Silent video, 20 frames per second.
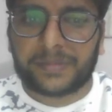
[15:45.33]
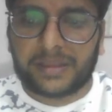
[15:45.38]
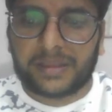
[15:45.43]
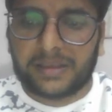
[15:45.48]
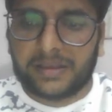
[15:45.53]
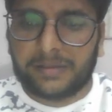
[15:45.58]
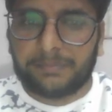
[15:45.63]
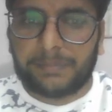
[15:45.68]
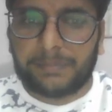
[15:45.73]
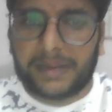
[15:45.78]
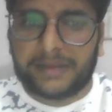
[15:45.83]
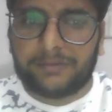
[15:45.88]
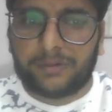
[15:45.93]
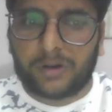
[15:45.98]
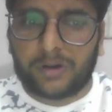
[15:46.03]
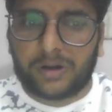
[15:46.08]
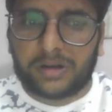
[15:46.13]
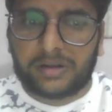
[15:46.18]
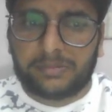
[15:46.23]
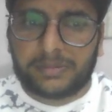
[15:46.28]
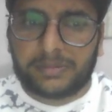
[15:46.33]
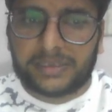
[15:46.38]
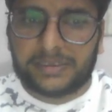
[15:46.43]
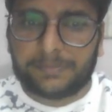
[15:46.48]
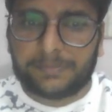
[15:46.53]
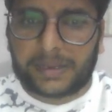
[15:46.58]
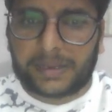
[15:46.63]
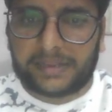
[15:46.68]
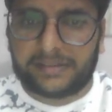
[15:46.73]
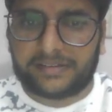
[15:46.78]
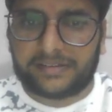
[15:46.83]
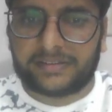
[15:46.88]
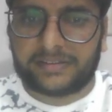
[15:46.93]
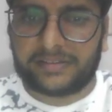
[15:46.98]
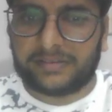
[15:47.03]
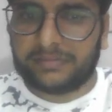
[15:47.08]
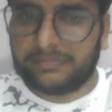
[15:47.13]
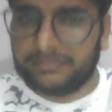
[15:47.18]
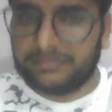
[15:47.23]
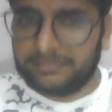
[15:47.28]
by what? By the price.
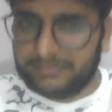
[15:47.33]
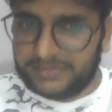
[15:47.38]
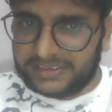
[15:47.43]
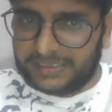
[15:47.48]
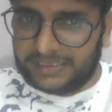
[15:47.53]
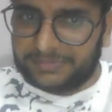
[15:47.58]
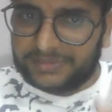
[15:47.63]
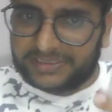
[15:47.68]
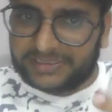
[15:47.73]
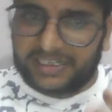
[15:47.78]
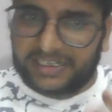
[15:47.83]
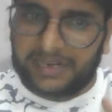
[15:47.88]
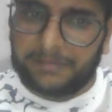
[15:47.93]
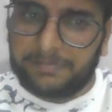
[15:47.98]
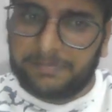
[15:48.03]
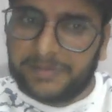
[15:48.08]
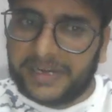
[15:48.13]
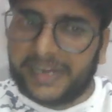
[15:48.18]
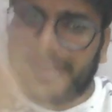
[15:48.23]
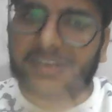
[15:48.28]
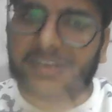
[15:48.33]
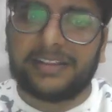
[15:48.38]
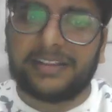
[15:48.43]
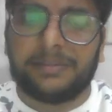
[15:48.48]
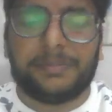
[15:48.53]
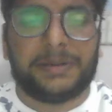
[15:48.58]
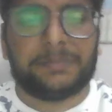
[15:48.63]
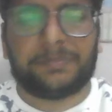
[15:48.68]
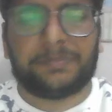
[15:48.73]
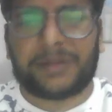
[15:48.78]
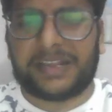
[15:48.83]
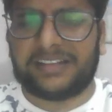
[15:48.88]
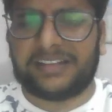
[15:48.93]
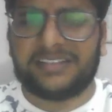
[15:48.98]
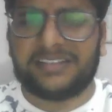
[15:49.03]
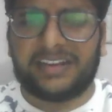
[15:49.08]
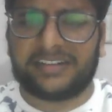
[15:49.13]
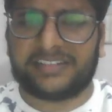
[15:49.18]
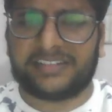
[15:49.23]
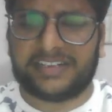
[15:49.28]
Means I'm just updating the min price.
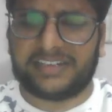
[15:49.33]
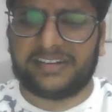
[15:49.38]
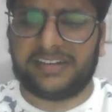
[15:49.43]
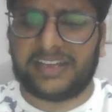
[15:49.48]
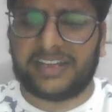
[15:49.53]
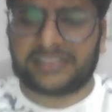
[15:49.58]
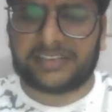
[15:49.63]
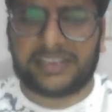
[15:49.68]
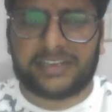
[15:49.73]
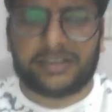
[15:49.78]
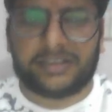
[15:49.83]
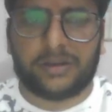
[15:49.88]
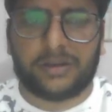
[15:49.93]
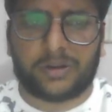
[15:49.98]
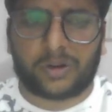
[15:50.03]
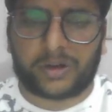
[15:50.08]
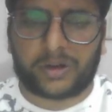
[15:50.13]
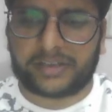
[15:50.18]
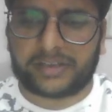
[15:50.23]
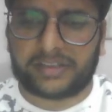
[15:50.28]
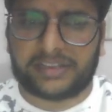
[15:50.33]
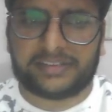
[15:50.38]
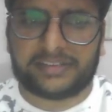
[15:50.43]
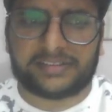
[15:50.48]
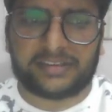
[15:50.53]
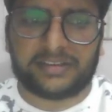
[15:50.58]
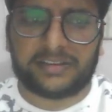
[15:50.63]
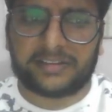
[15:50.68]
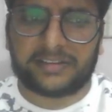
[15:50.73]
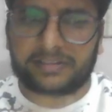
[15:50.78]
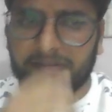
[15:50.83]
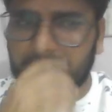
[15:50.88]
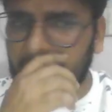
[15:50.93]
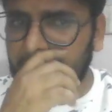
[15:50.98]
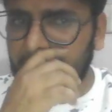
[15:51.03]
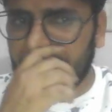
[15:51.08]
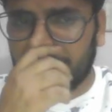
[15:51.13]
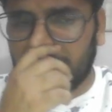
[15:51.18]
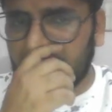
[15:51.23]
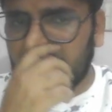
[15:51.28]
That's it. Nothing rocket science in this.
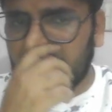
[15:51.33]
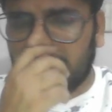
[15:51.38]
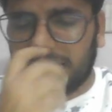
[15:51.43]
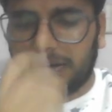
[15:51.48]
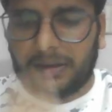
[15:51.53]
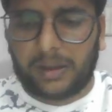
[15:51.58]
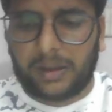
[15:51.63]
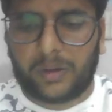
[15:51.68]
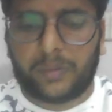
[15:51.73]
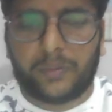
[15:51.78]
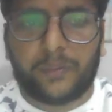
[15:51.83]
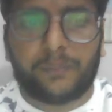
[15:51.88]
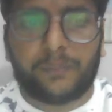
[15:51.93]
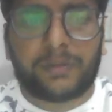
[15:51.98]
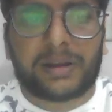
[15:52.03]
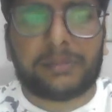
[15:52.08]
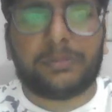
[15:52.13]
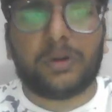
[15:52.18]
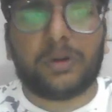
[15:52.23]
Now one more